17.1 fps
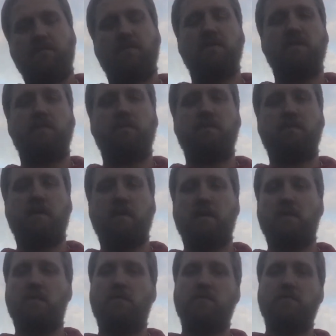flips
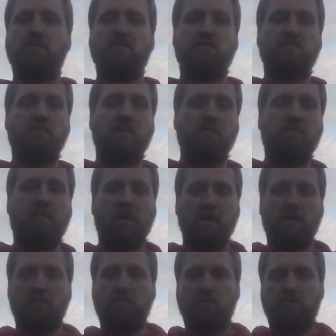and those just
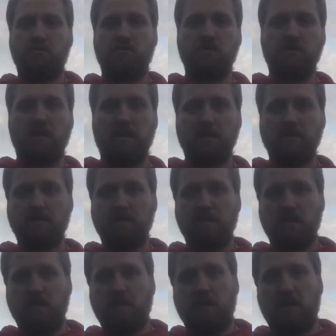putt approach shots,
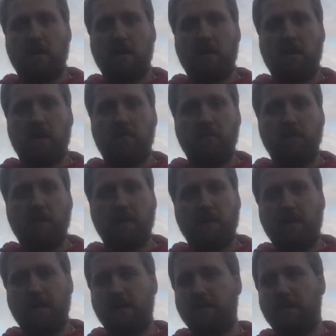
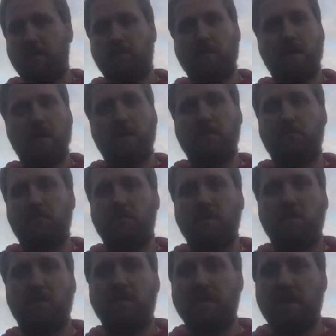and I ended up getting
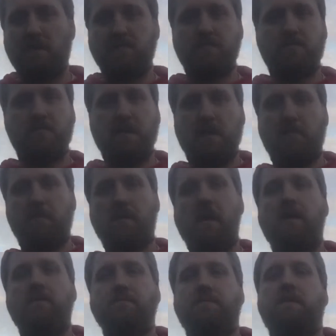3 1,000 rated
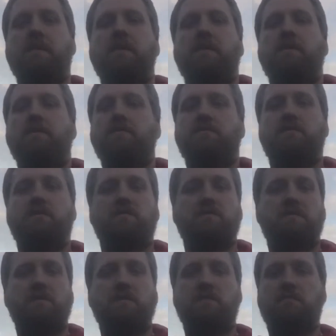rounds
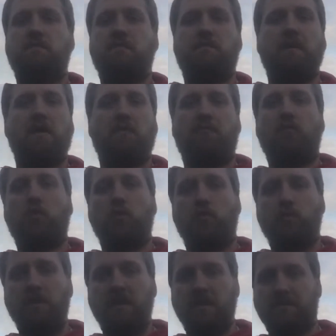just in about 4
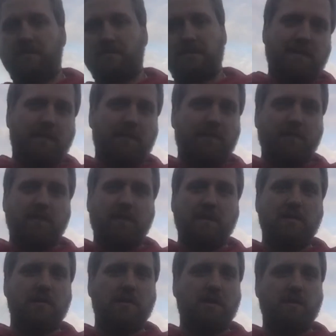weeks.
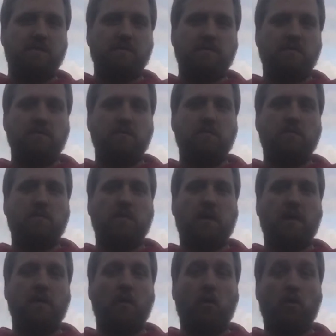Definitely look into
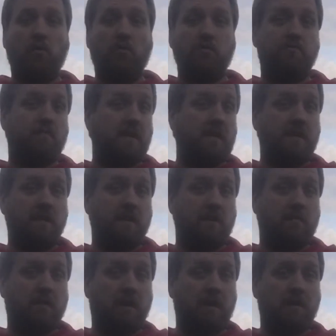an old beat it
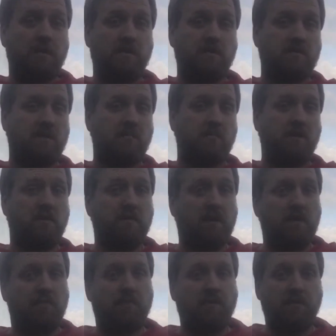up putter. It's going to be
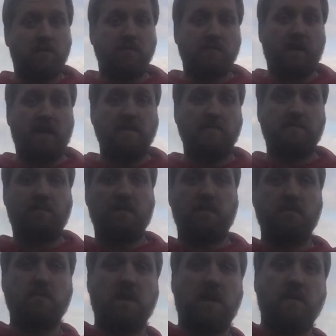great for those hyzer
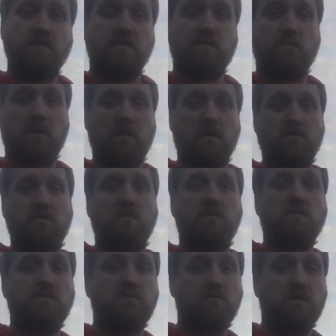flip shots as well as
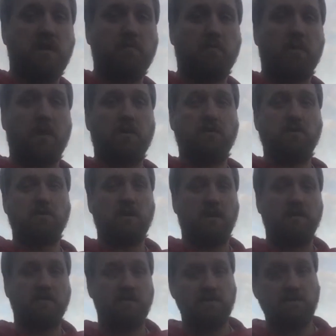those straight putter
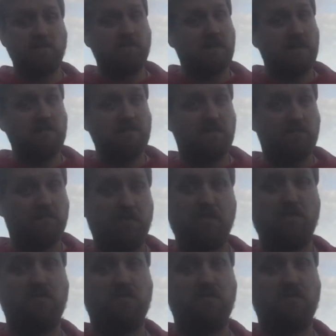shots, and sometimes even for